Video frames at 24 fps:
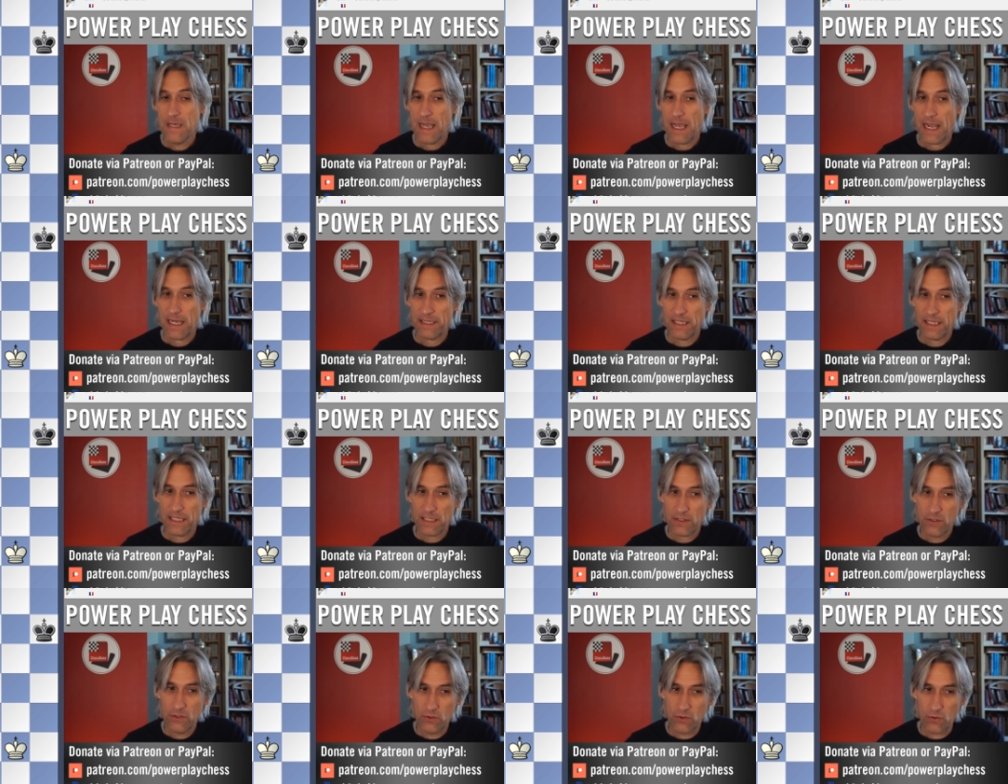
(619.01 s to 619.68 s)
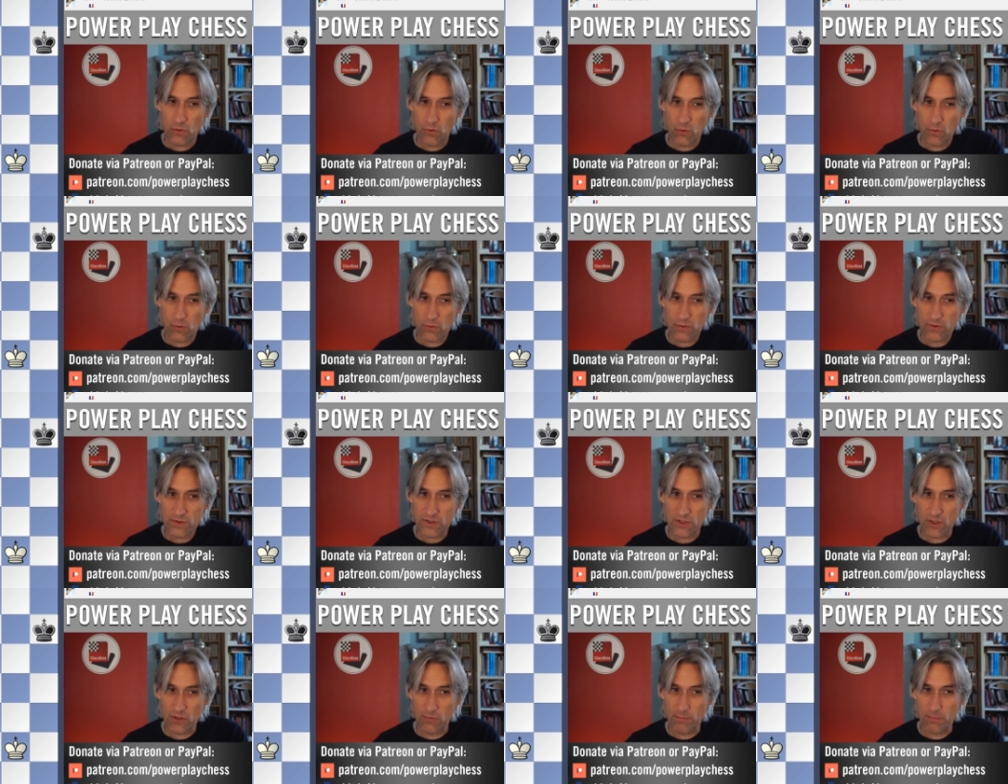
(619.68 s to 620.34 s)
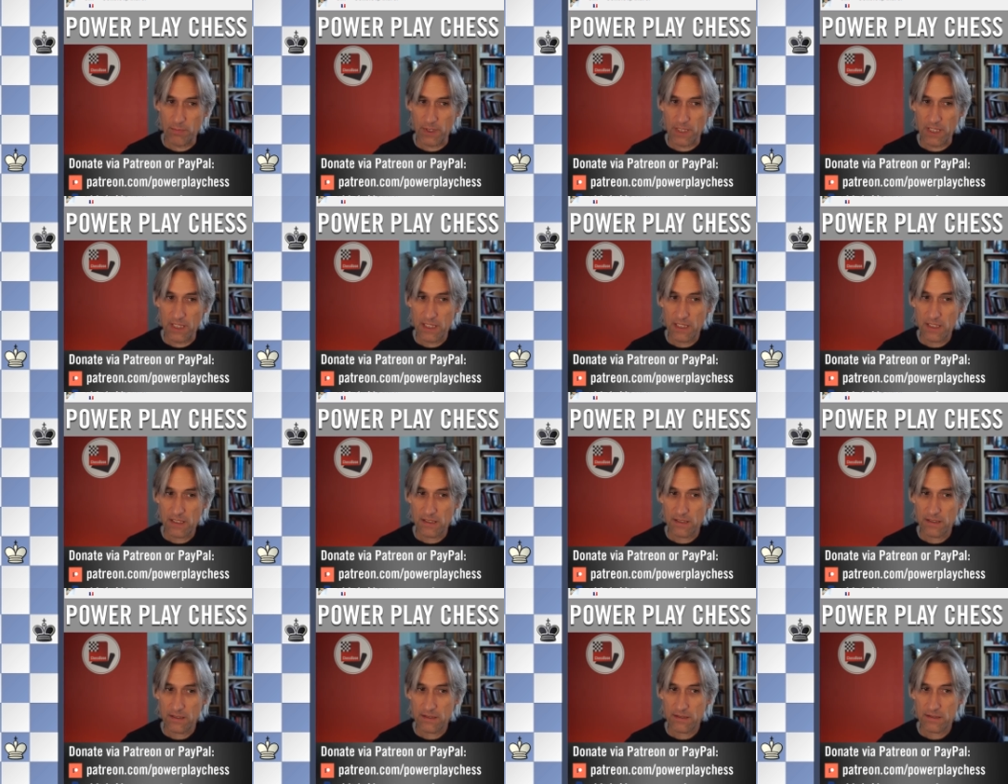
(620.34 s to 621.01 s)
And there could also be
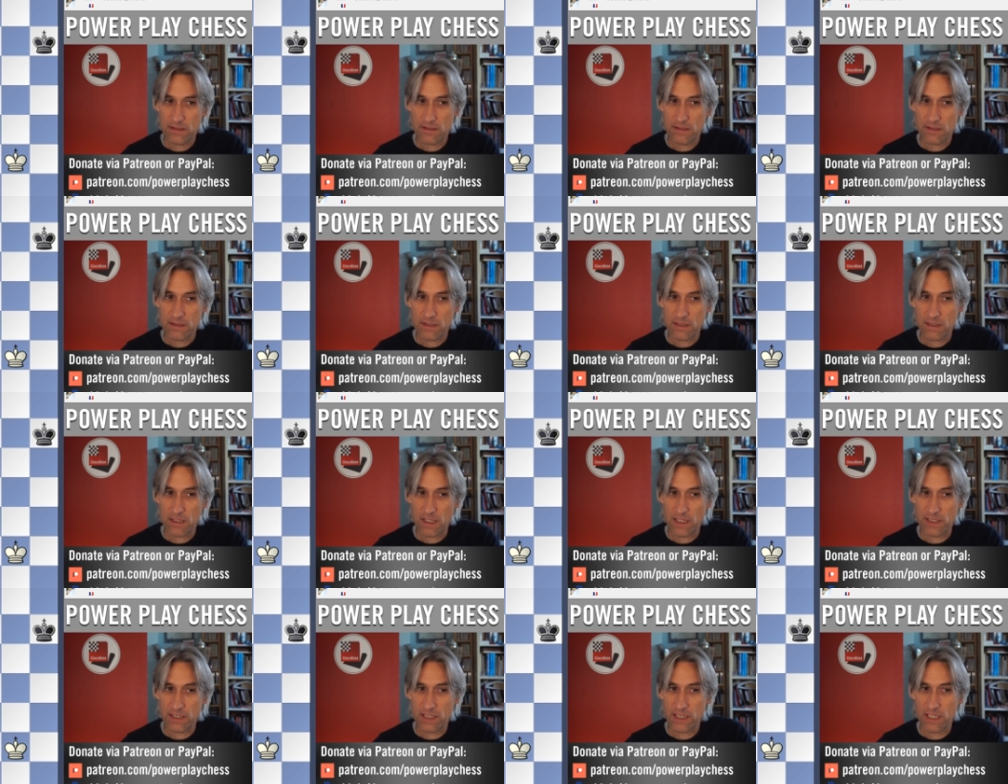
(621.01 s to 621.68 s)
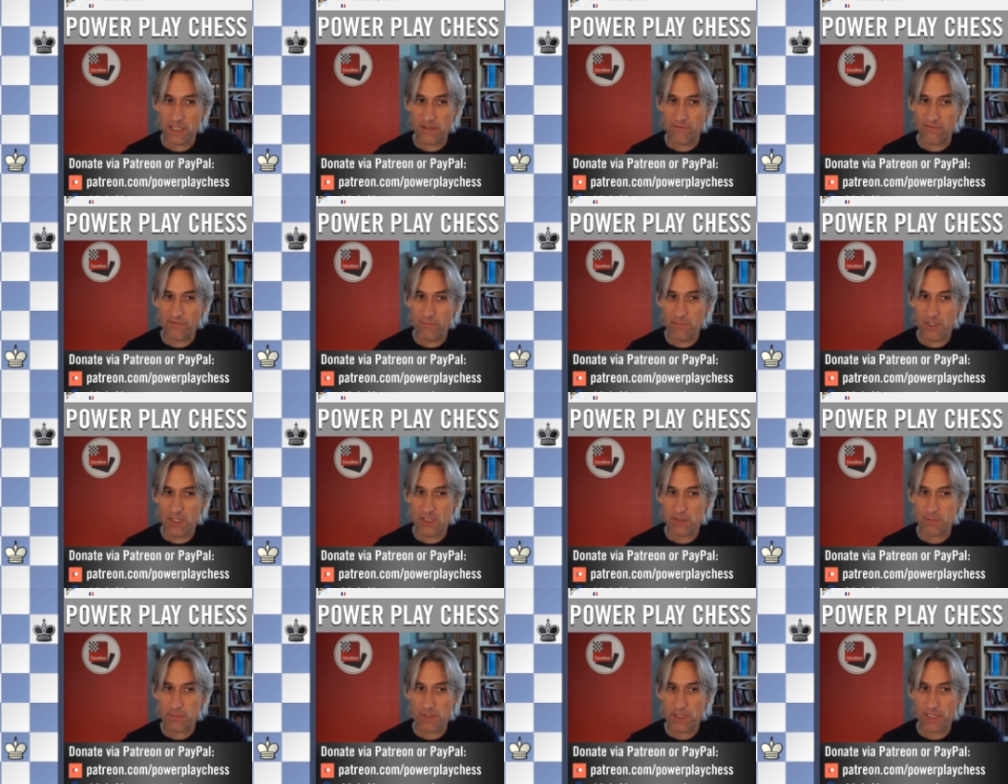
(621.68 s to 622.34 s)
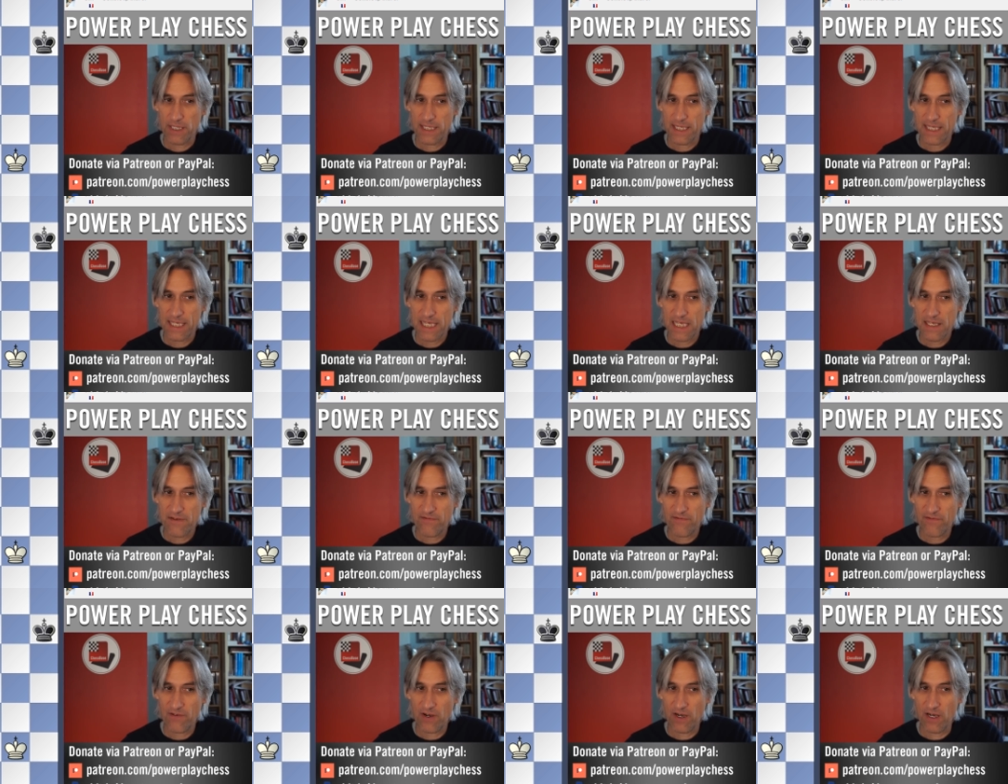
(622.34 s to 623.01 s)
an idea for me to play
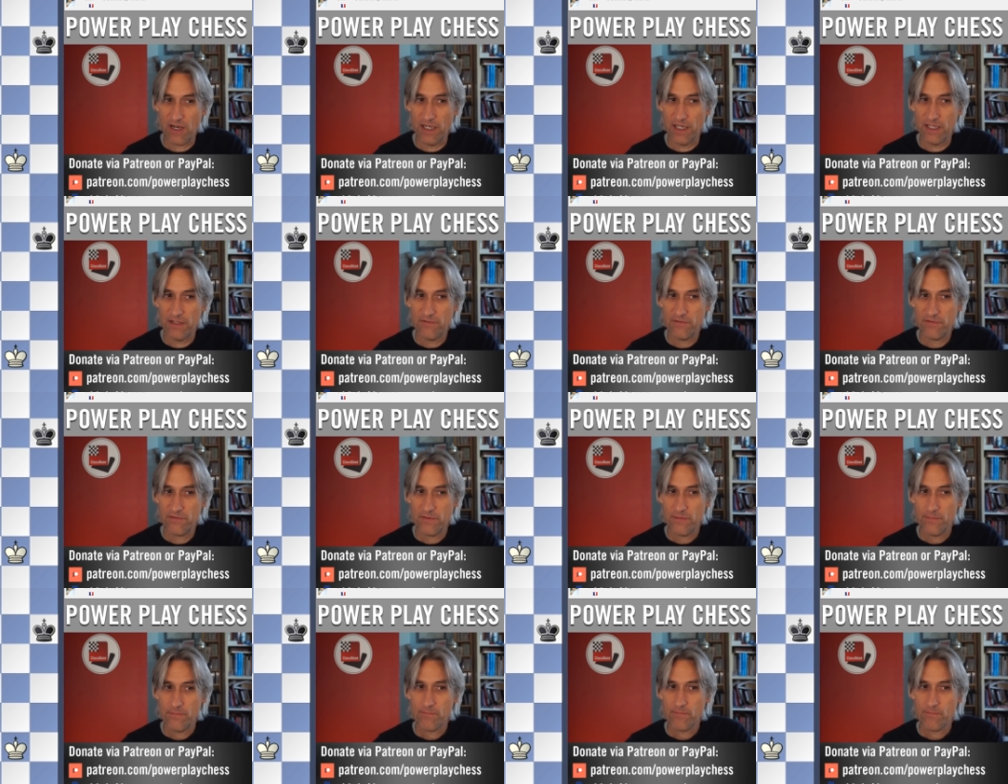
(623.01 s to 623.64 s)
e5